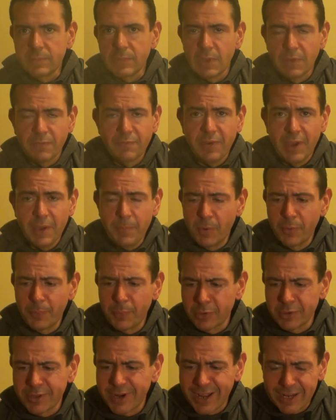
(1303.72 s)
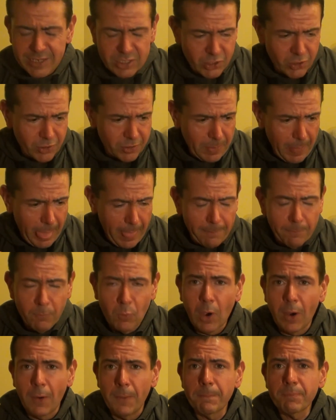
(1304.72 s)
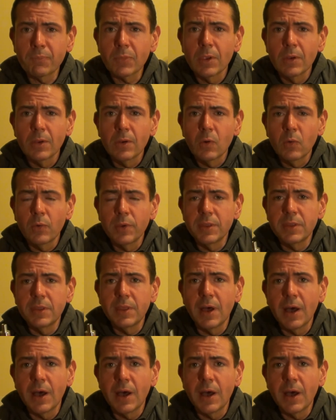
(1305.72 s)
Vapor production, wow, with